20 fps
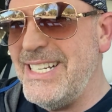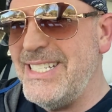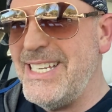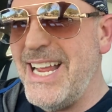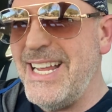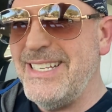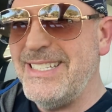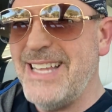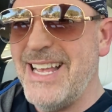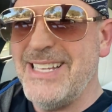
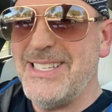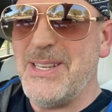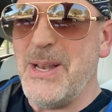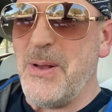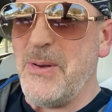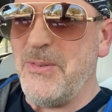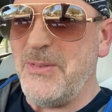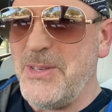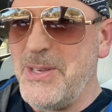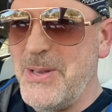Jace has
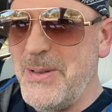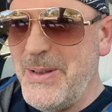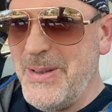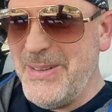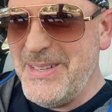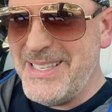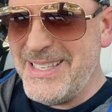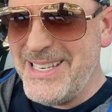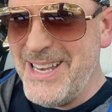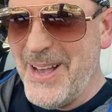no
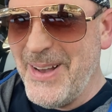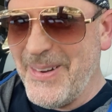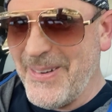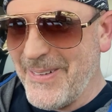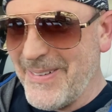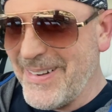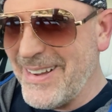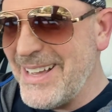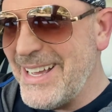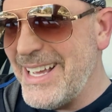views,
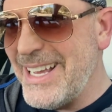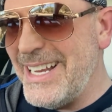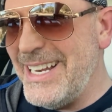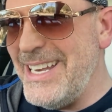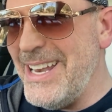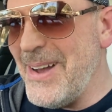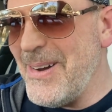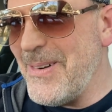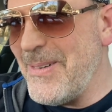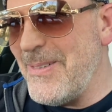
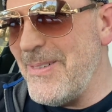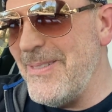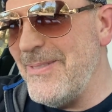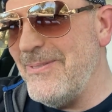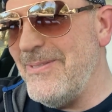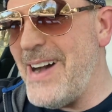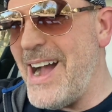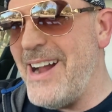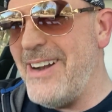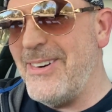no
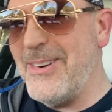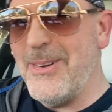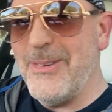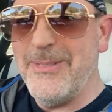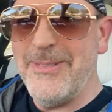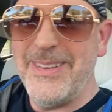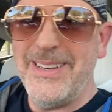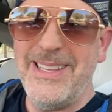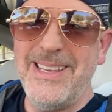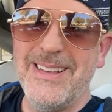viral
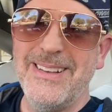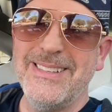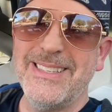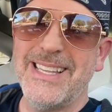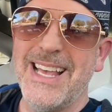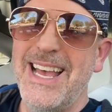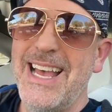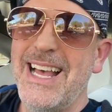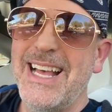videos.